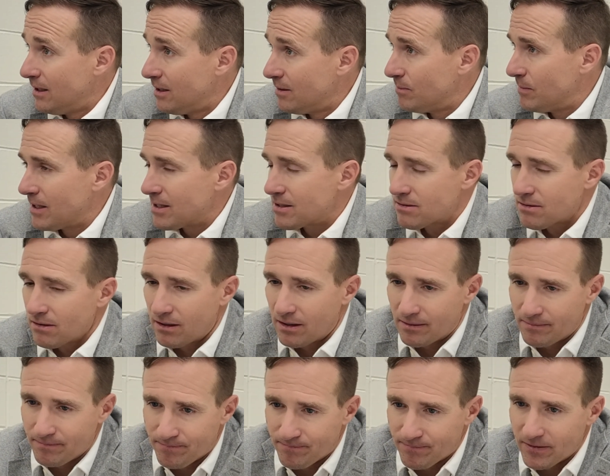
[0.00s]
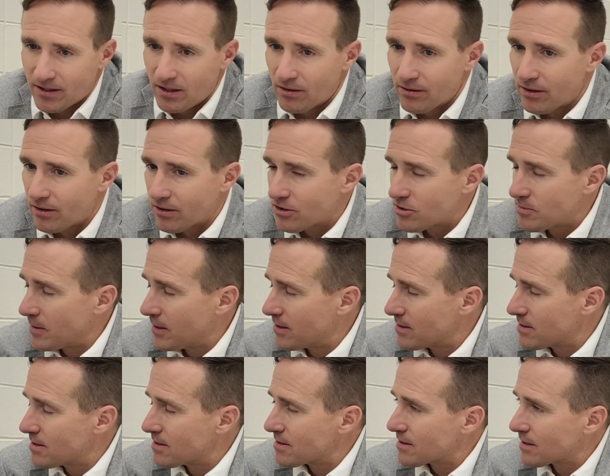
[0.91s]
based on their
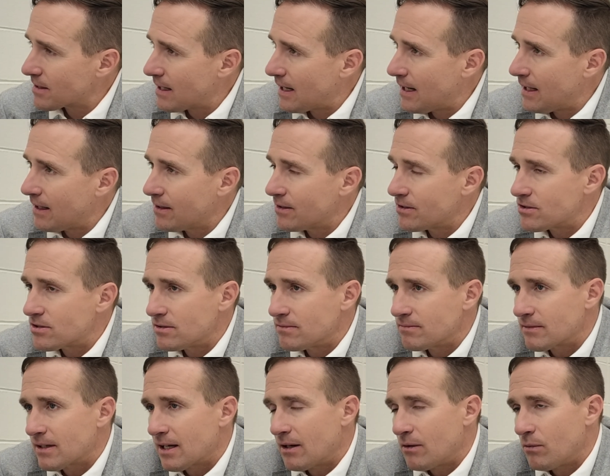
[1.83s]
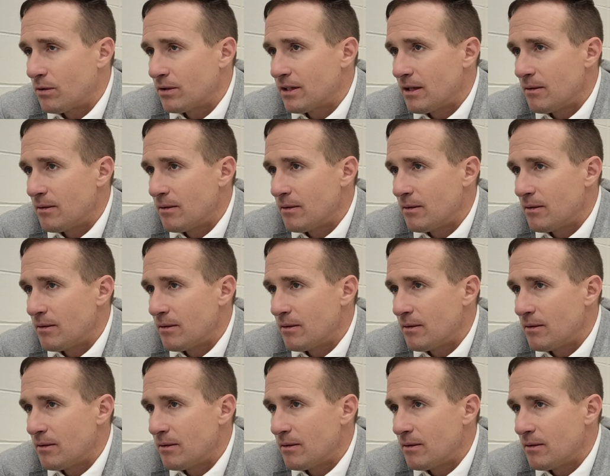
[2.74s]
experiences in college and kind of